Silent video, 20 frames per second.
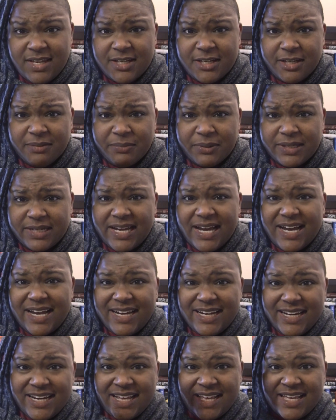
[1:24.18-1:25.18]
Number
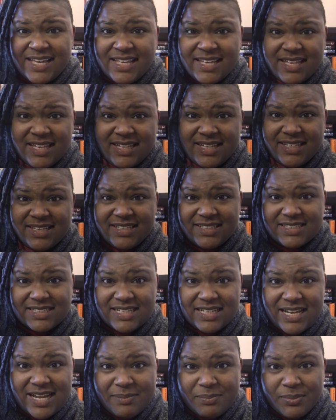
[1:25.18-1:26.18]
9 is
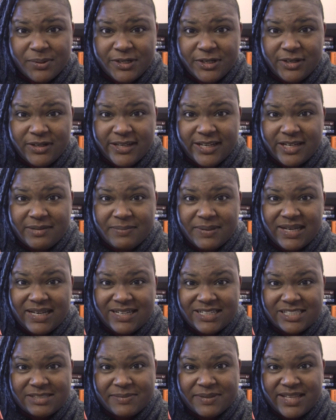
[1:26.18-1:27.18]
Clap When You Land by
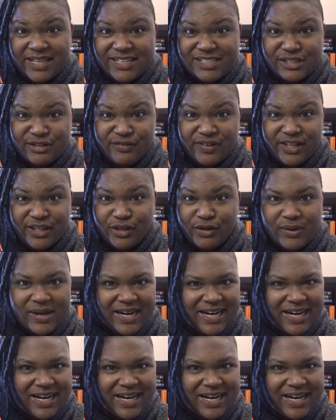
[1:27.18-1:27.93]
Elizabeth Acevedo,